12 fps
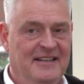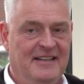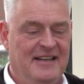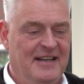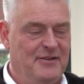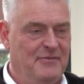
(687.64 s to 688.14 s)
You
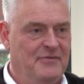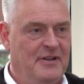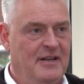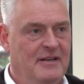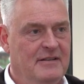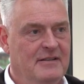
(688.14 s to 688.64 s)
can get done for
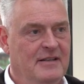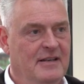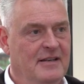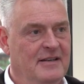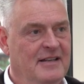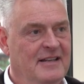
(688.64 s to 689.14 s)

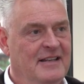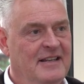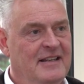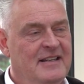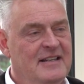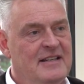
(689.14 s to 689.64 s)

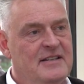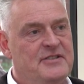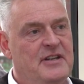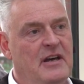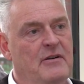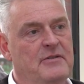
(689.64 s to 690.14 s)
that.
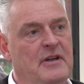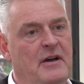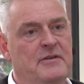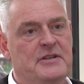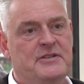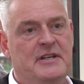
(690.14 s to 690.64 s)
So, no,
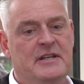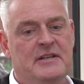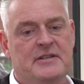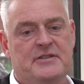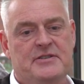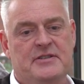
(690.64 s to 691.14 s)
you see
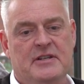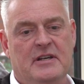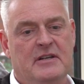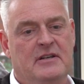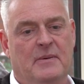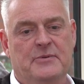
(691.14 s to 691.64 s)
this
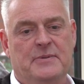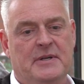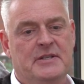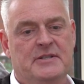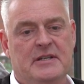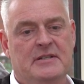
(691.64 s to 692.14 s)

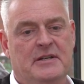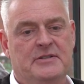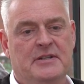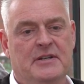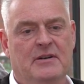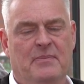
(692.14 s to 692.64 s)
COP26
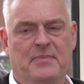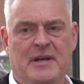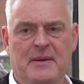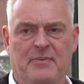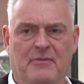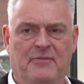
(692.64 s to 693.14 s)
last year, you got
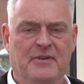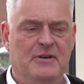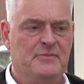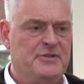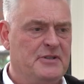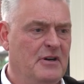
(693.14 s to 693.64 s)
people,
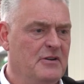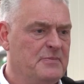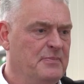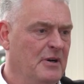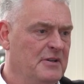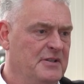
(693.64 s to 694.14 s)
film stars,
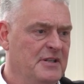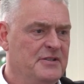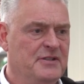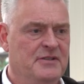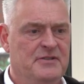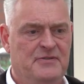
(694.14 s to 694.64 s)

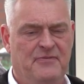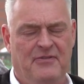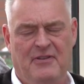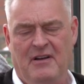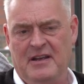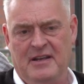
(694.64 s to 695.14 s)
politicians,
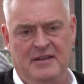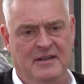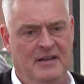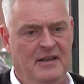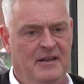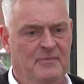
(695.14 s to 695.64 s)
flying
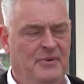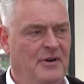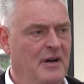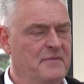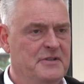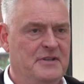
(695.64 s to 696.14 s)

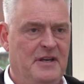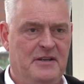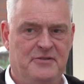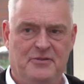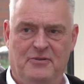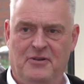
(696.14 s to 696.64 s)
private
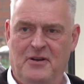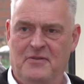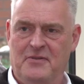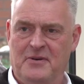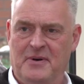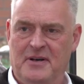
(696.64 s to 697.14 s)
jets all
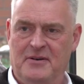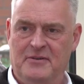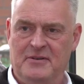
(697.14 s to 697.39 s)
over the world.